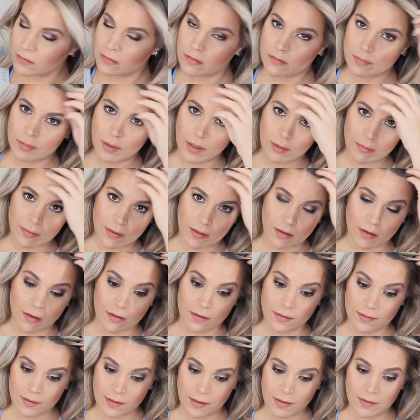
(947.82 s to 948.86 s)
It's probably
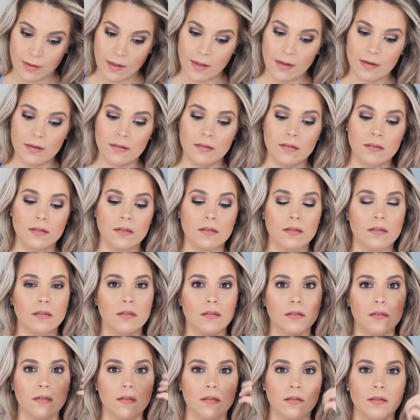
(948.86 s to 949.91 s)
hard to tell that
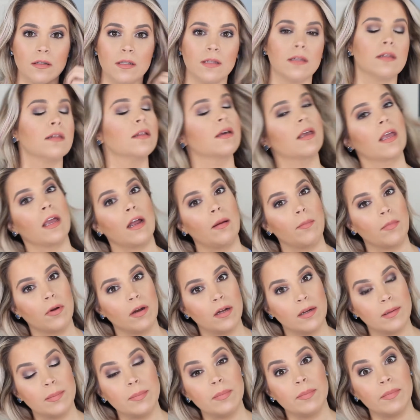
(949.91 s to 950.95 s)
in the
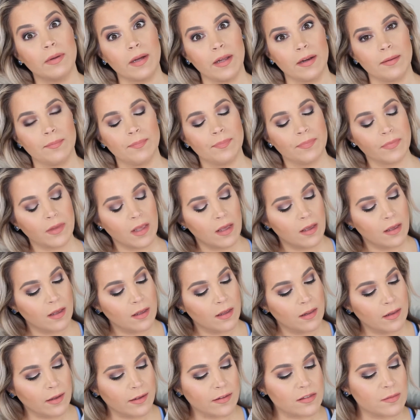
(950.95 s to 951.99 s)
camera, but
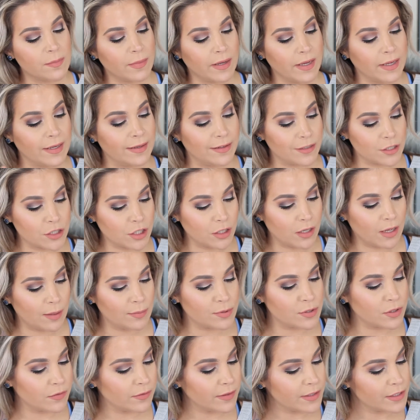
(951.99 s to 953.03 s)
that's my initial
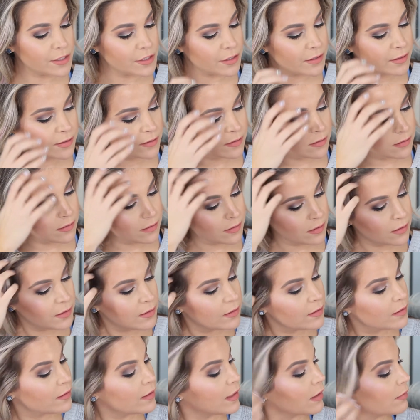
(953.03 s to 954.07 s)
observation.
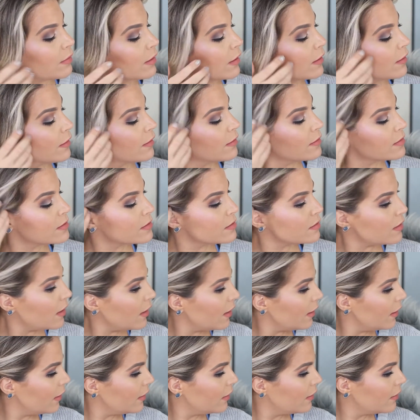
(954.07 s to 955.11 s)
Now on this
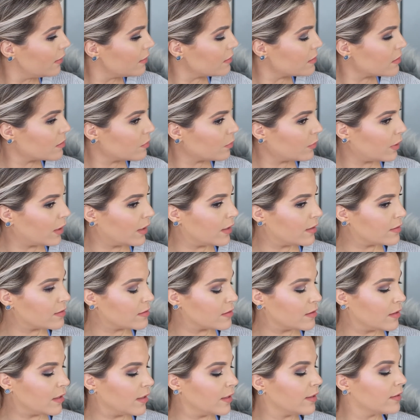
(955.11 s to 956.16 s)
side, this
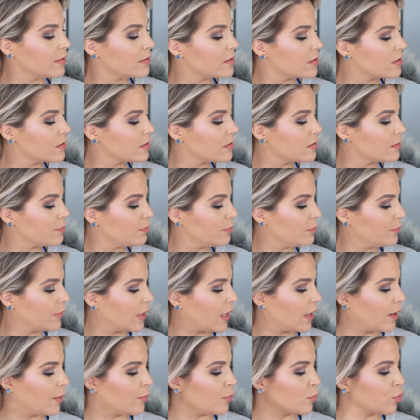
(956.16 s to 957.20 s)
was the
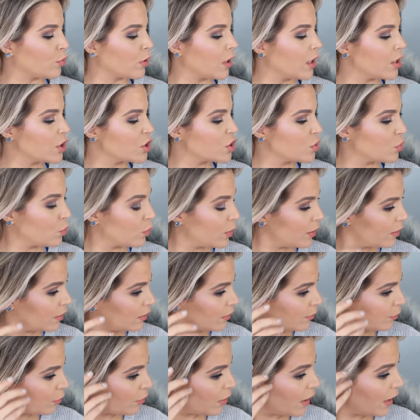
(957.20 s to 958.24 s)
brush with
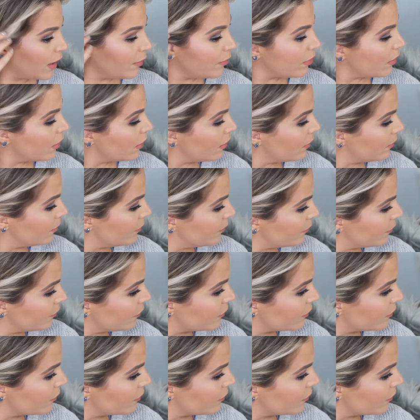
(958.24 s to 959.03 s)
the primer.